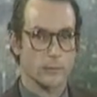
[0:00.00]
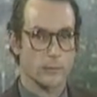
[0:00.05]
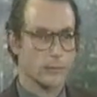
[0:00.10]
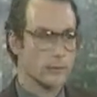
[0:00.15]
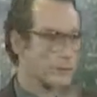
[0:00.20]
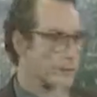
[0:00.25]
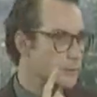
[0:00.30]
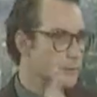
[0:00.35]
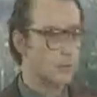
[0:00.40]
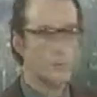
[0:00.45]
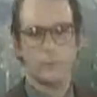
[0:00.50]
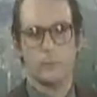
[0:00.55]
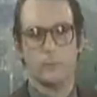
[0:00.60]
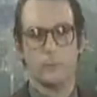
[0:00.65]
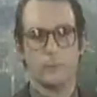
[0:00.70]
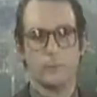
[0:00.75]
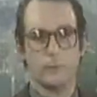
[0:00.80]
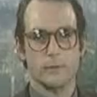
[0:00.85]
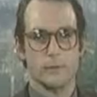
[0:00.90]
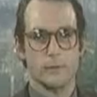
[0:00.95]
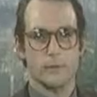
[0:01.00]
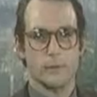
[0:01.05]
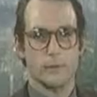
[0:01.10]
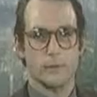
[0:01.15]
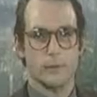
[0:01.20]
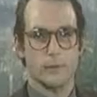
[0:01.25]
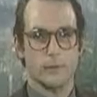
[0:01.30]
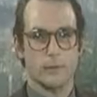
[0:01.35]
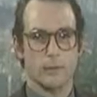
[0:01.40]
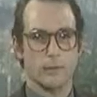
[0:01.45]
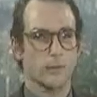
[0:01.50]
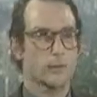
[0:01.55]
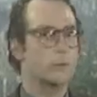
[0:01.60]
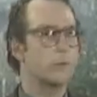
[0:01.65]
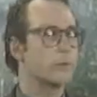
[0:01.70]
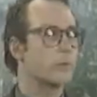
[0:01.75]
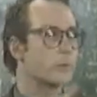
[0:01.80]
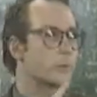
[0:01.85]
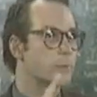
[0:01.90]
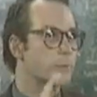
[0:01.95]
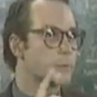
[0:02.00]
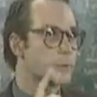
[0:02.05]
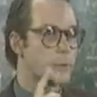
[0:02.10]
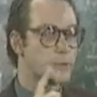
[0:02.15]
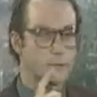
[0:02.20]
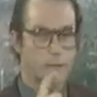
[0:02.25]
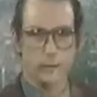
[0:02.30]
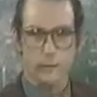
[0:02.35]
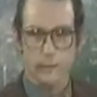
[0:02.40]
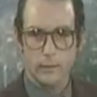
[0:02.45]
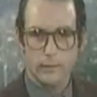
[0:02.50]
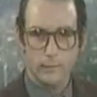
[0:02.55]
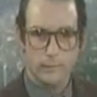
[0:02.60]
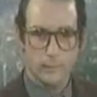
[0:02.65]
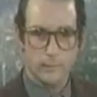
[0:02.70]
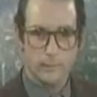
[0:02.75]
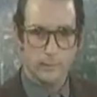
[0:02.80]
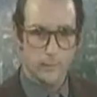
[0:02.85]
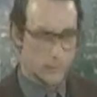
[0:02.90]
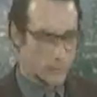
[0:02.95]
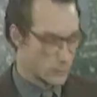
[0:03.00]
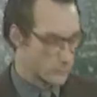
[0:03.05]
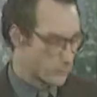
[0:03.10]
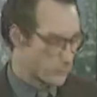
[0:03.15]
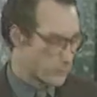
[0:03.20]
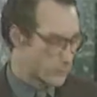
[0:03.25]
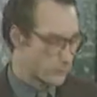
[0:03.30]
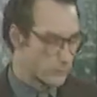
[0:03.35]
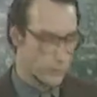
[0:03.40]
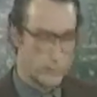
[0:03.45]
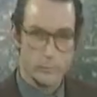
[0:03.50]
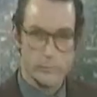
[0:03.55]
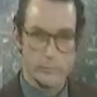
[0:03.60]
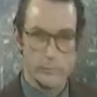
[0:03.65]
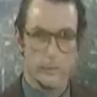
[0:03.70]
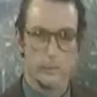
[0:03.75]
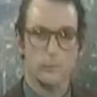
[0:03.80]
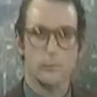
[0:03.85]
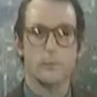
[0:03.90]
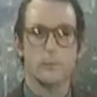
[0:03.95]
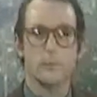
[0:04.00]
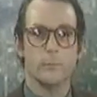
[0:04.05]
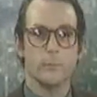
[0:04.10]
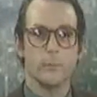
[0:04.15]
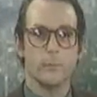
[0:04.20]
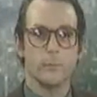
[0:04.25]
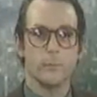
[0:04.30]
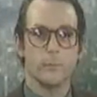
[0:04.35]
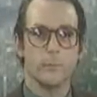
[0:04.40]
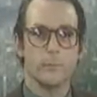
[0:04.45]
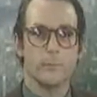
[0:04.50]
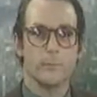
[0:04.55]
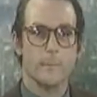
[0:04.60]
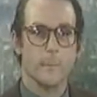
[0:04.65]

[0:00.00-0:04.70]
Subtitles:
They don't represent America. They don't represent us. They don't represent we the people.